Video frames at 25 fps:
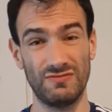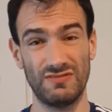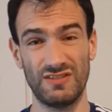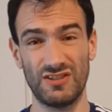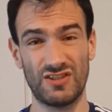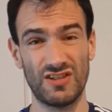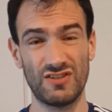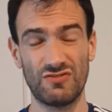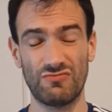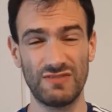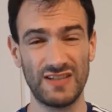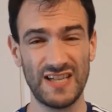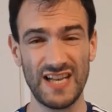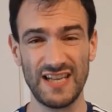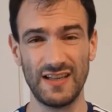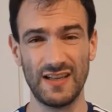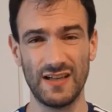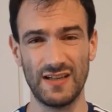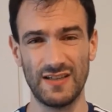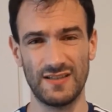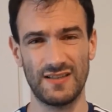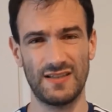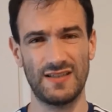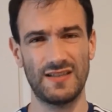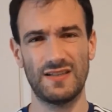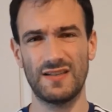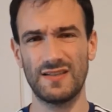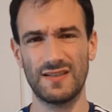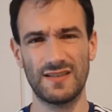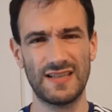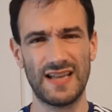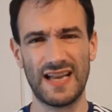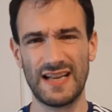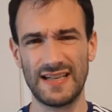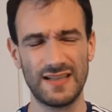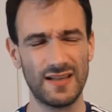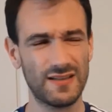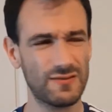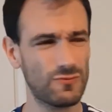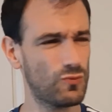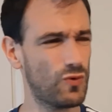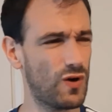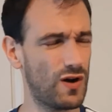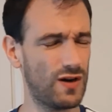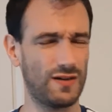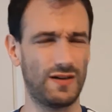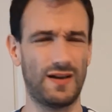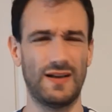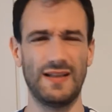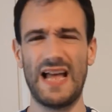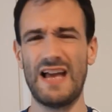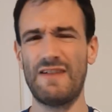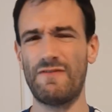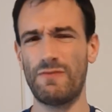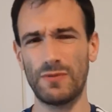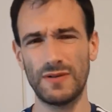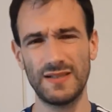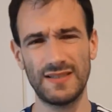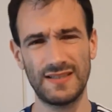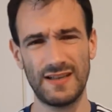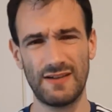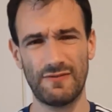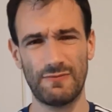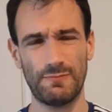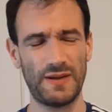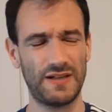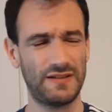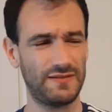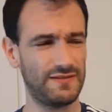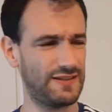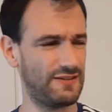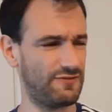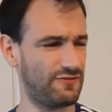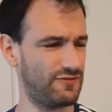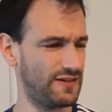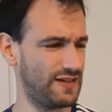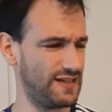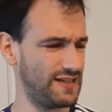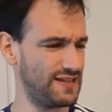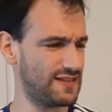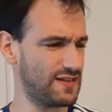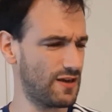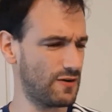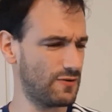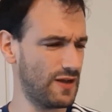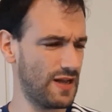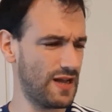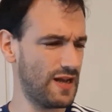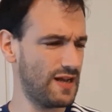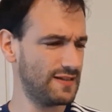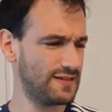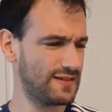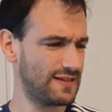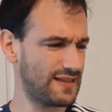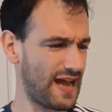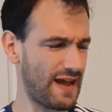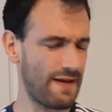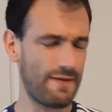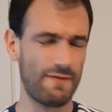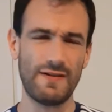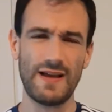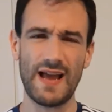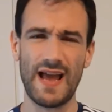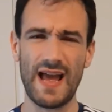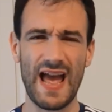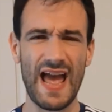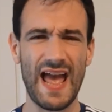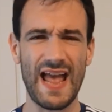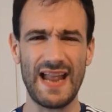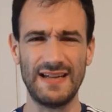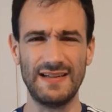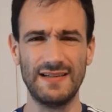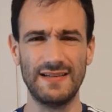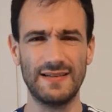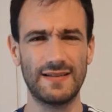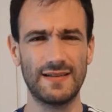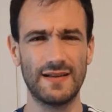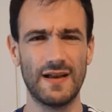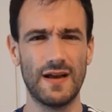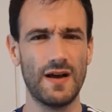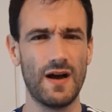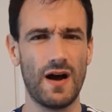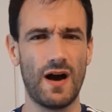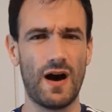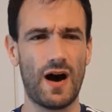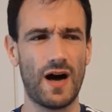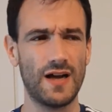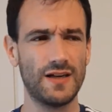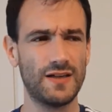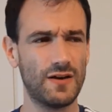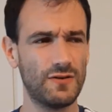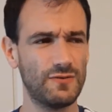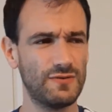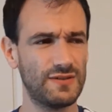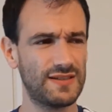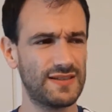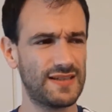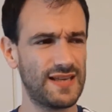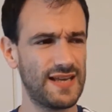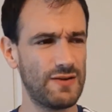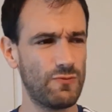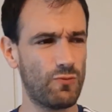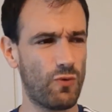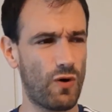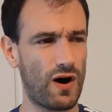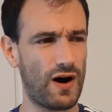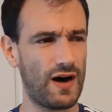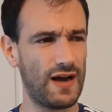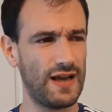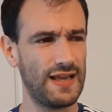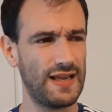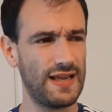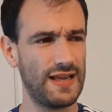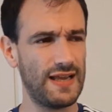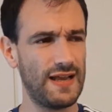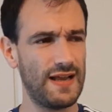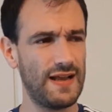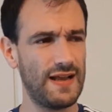It's just ridiculous. It doesn't work like that. Everybody's built differently. So to that end, I don't see why